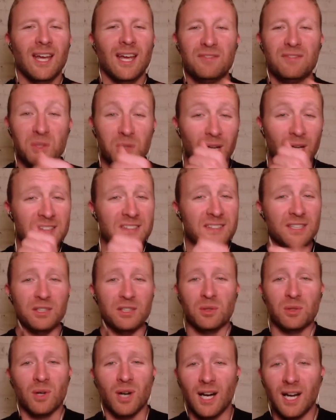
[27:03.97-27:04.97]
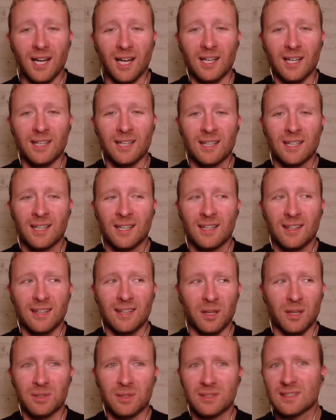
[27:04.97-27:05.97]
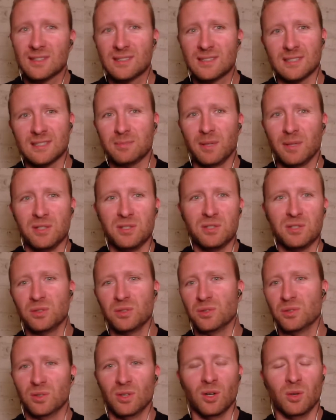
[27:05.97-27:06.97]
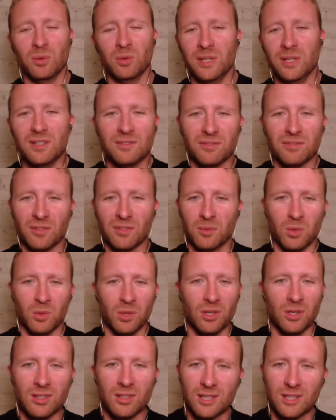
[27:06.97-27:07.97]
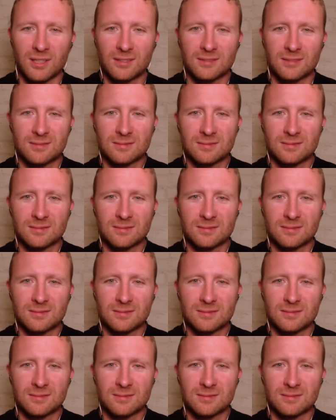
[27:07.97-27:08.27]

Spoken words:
If you had a DUI, they wouldn't suspend you a week from work.